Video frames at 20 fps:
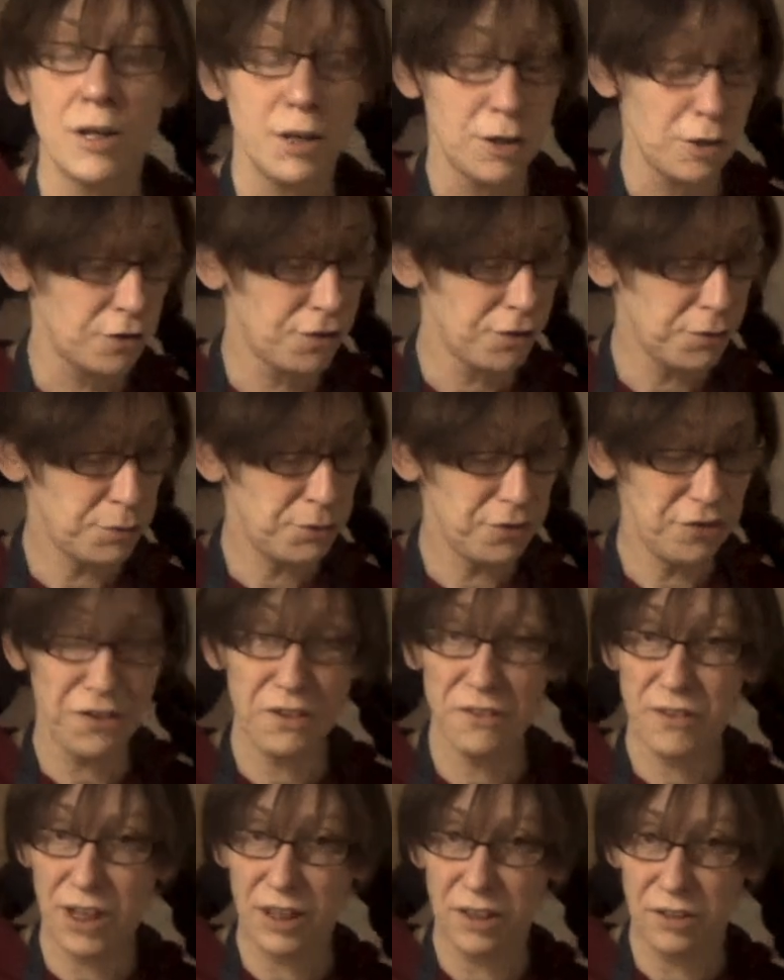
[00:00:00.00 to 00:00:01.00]
So once
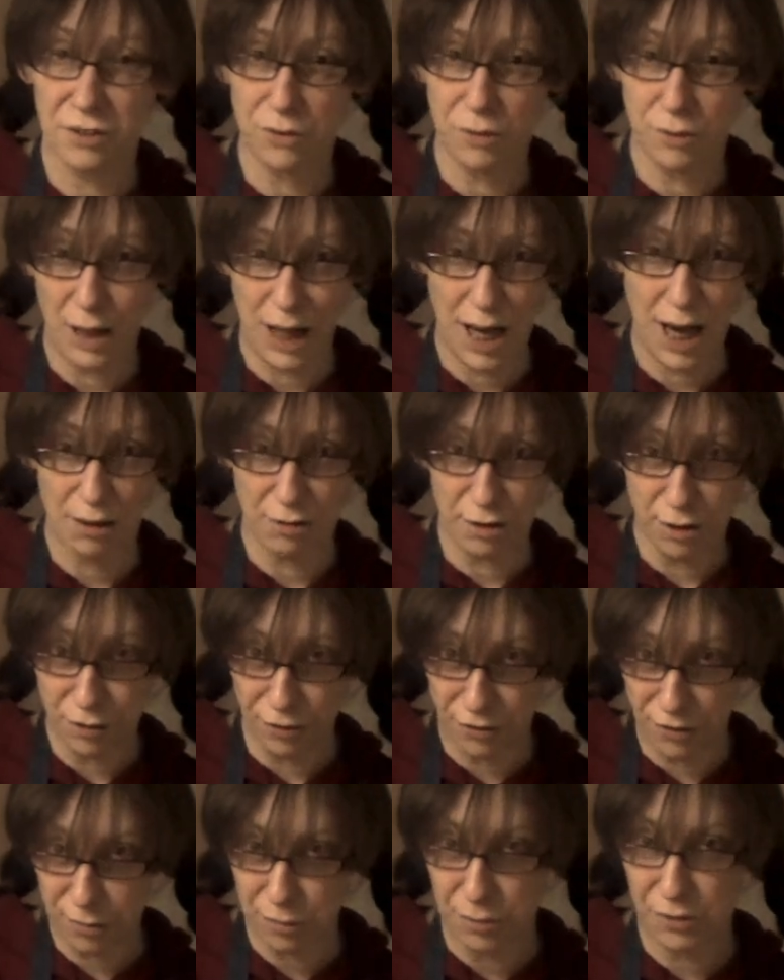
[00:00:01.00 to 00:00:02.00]
you've added your
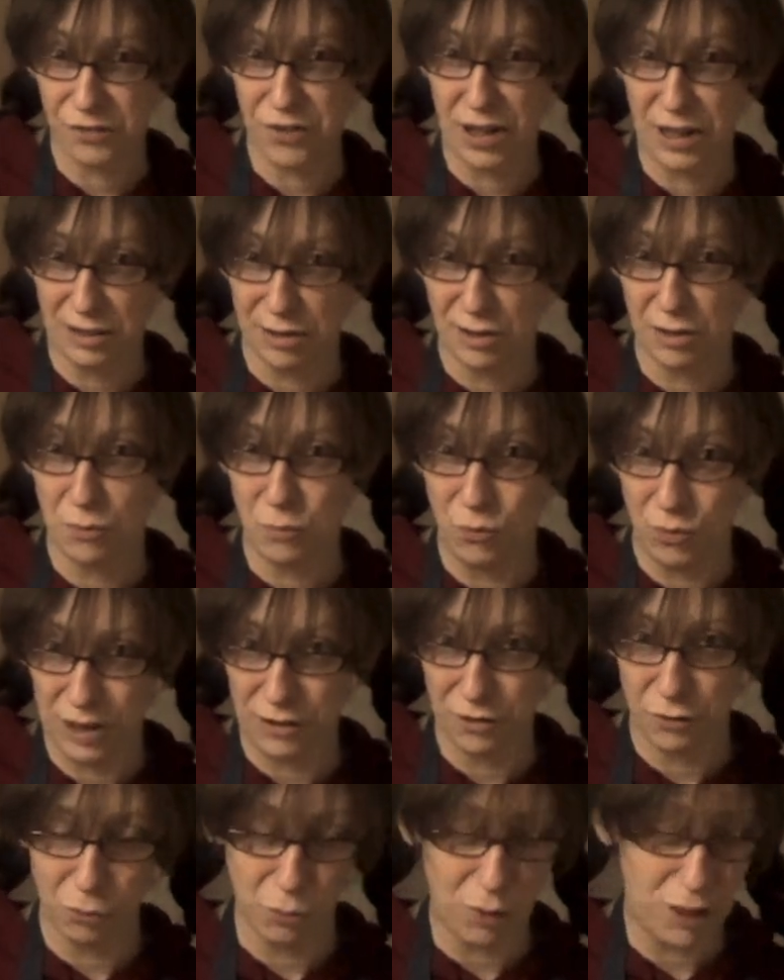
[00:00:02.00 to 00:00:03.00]
arrows that will tell you
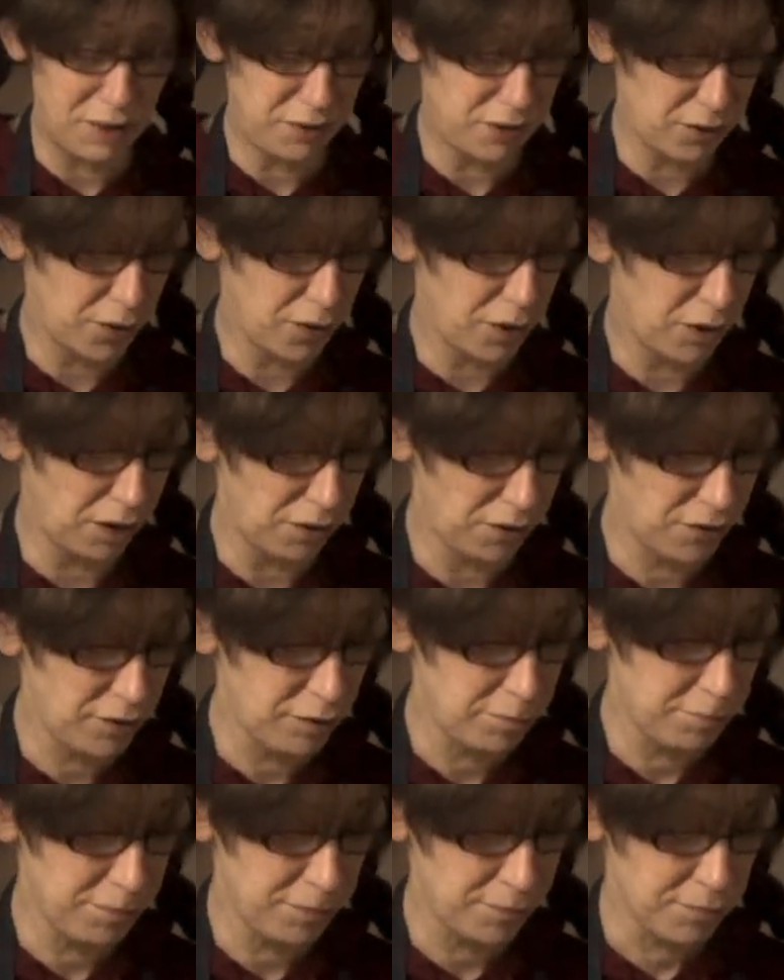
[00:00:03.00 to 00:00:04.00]
which way to cut,
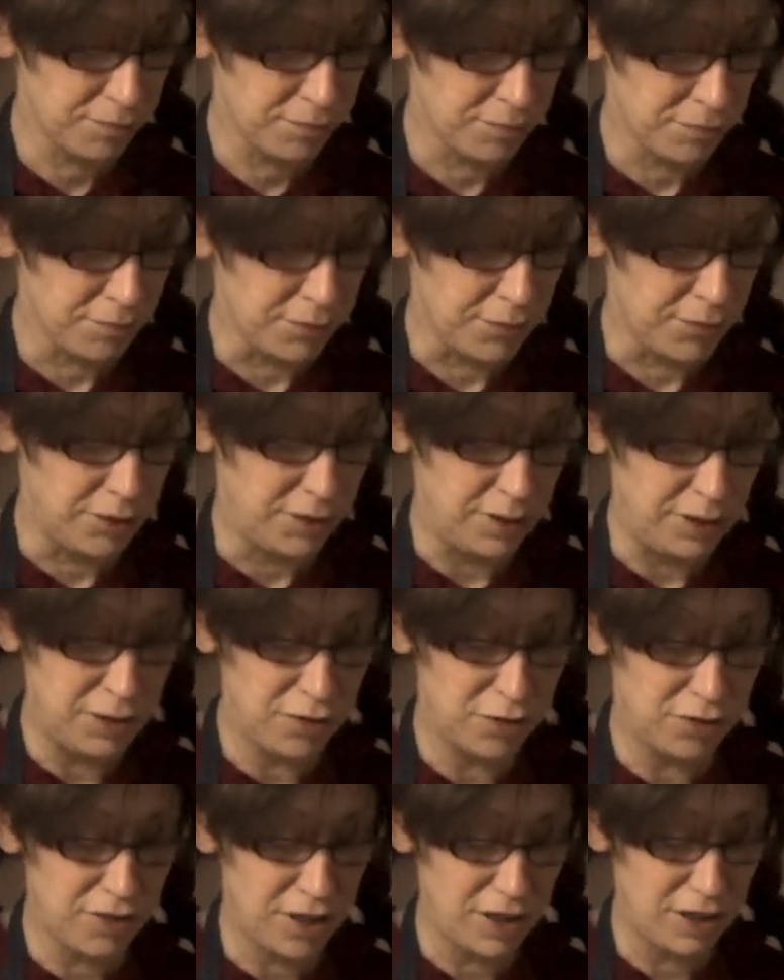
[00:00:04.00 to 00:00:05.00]

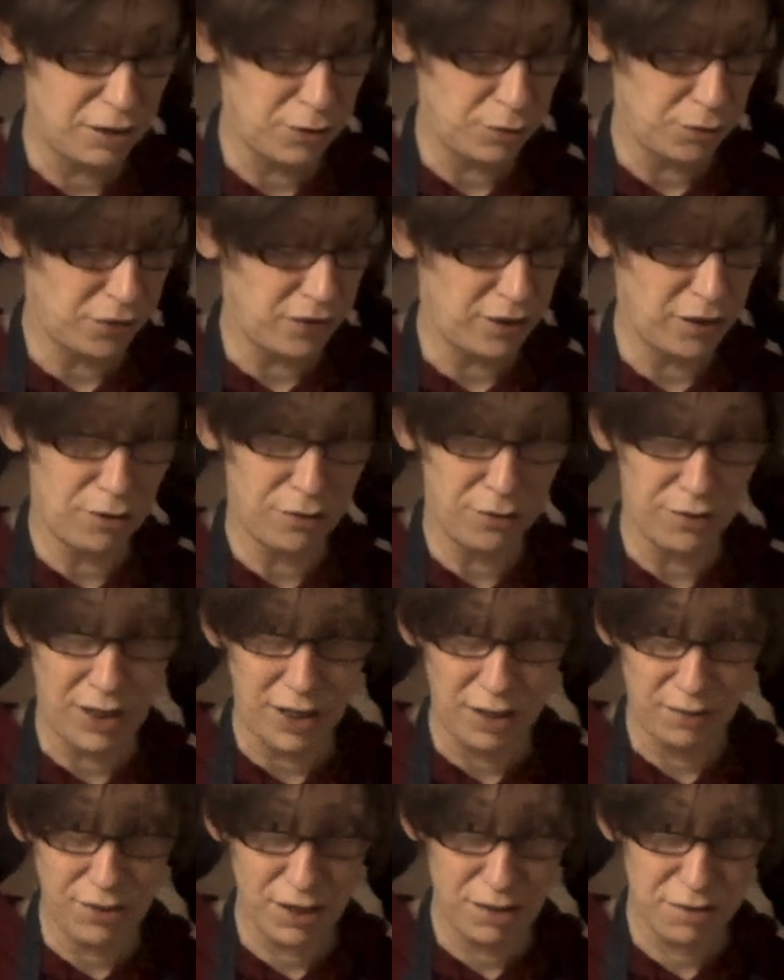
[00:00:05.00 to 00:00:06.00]
you take yourself
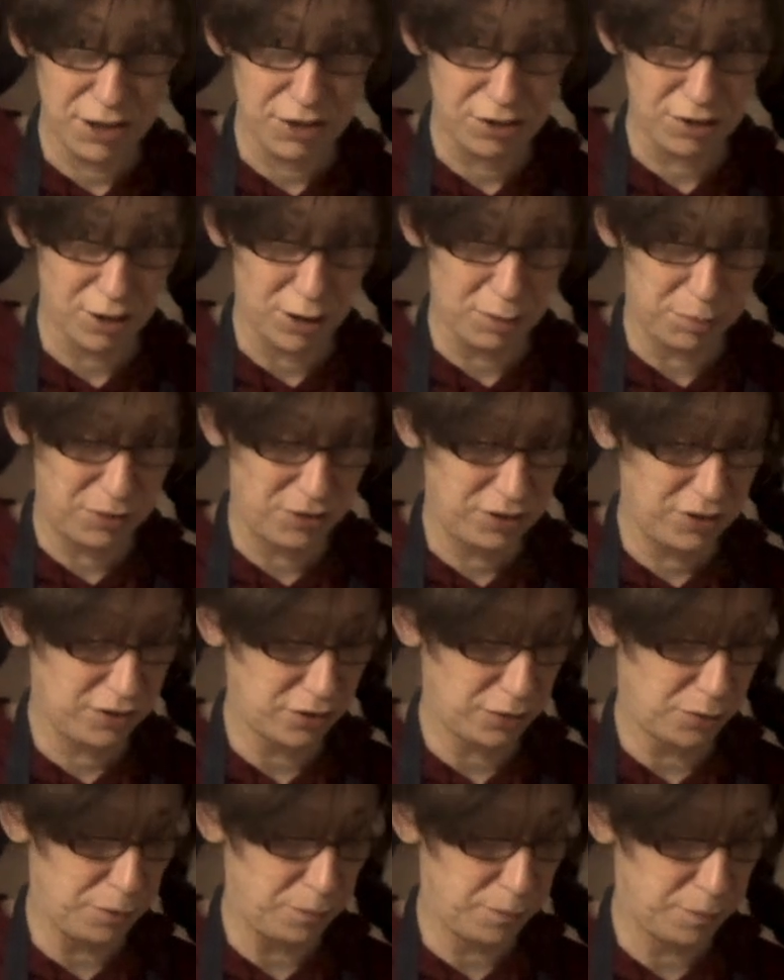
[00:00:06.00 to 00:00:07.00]
a very sharp
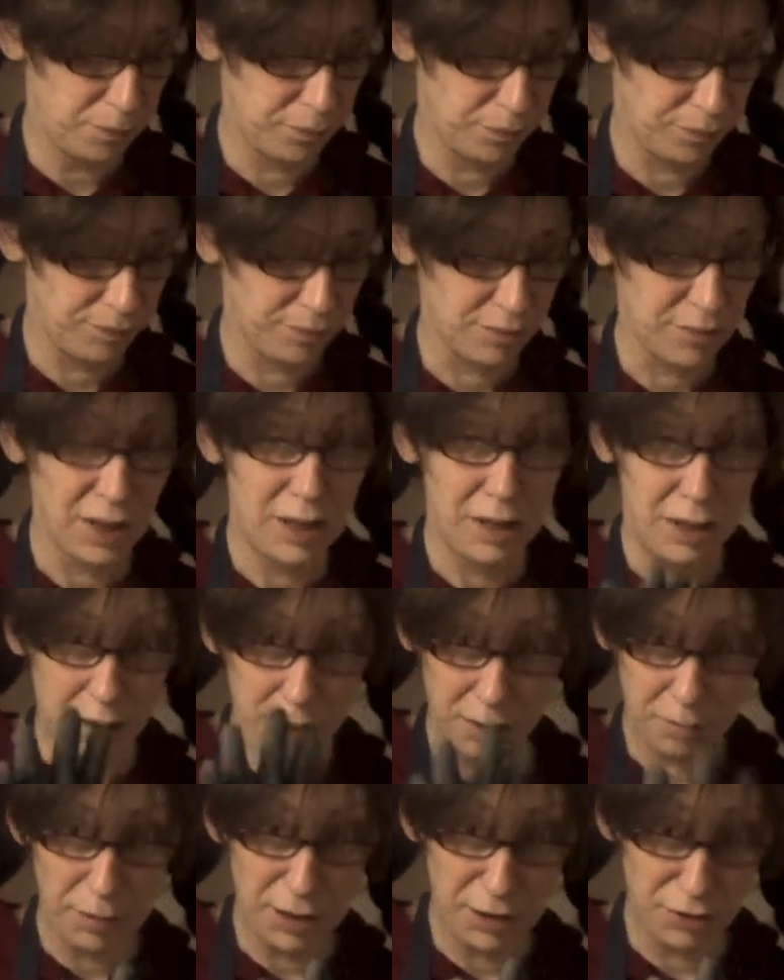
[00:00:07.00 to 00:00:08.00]
chisel
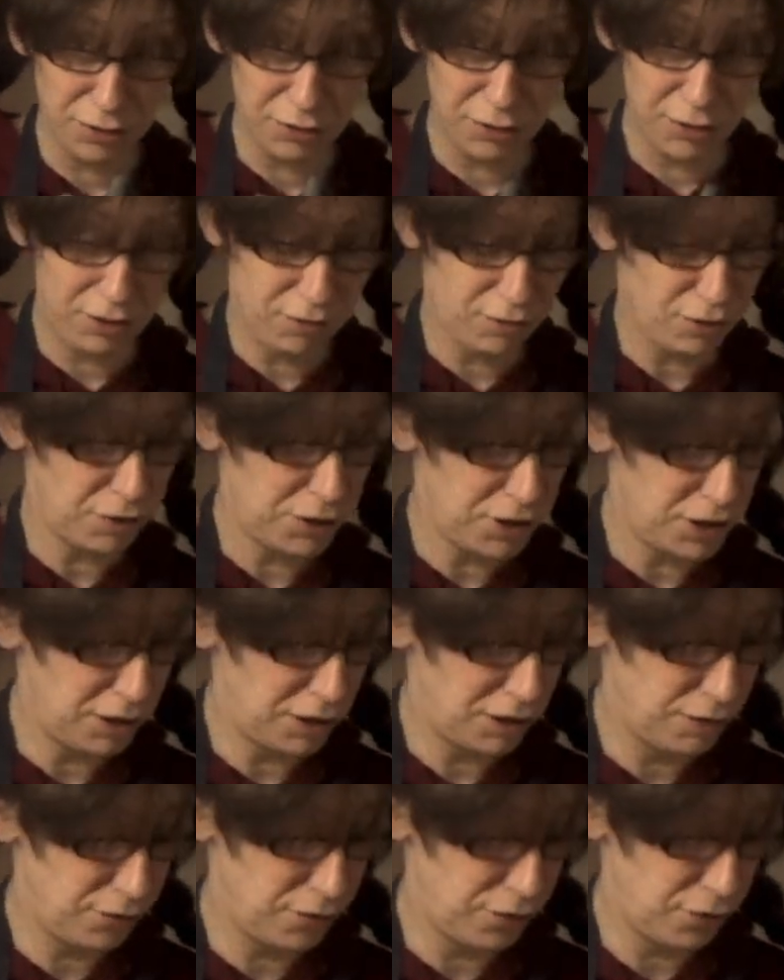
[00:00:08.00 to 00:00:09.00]
and make sure you've got your
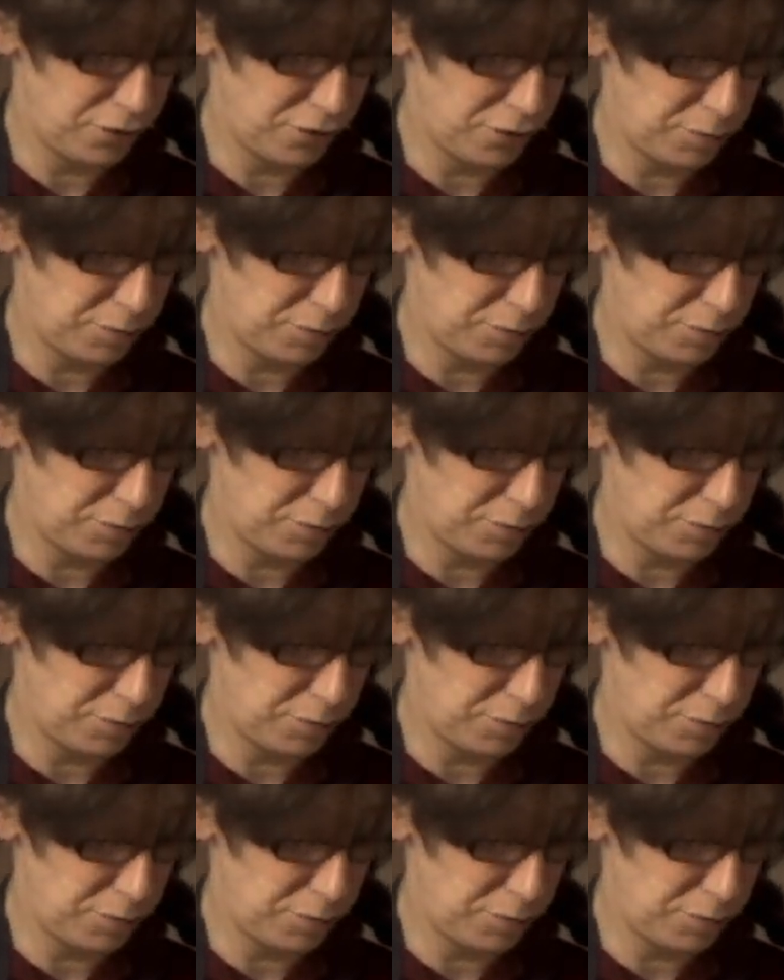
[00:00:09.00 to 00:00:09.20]
gloves on to